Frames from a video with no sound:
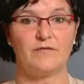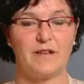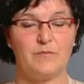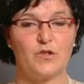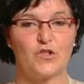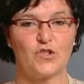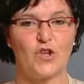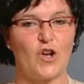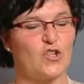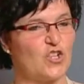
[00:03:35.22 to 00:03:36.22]
famous
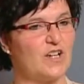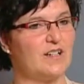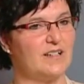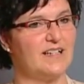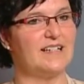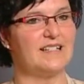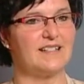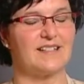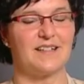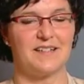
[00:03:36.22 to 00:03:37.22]
nausea
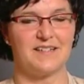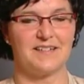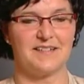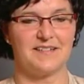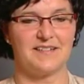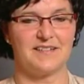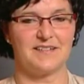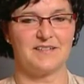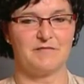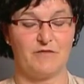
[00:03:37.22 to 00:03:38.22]
and
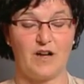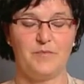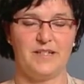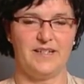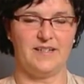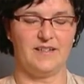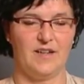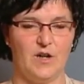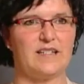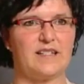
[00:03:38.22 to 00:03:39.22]
vomiting.
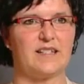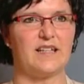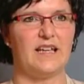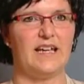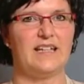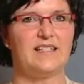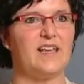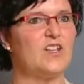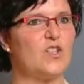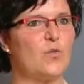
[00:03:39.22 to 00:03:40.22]
It
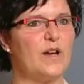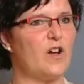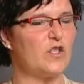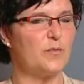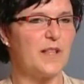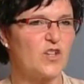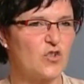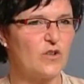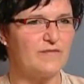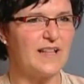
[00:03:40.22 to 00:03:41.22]
takes away all the
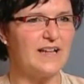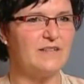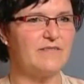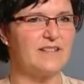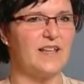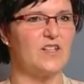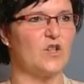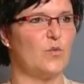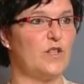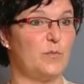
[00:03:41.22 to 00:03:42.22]
pleasure of life. It takes
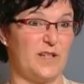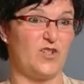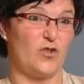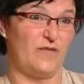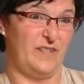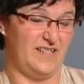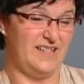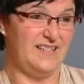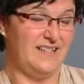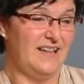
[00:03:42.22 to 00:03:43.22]
away the pleasure of
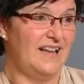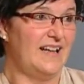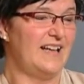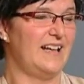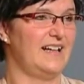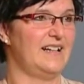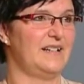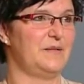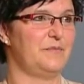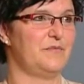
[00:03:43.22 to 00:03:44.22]
eating.
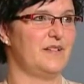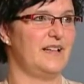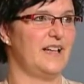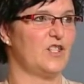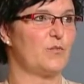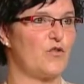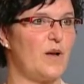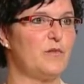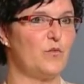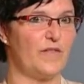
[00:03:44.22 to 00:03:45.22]
And the
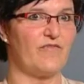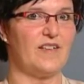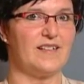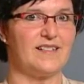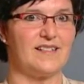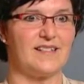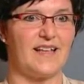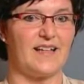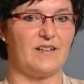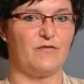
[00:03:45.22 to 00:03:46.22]
problem with this is
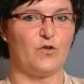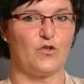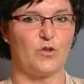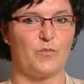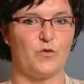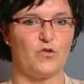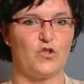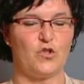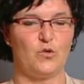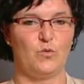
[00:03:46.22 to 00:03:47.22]
that if you're supposed
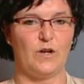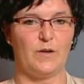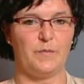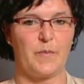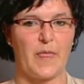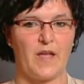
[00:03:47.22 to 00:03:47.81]
to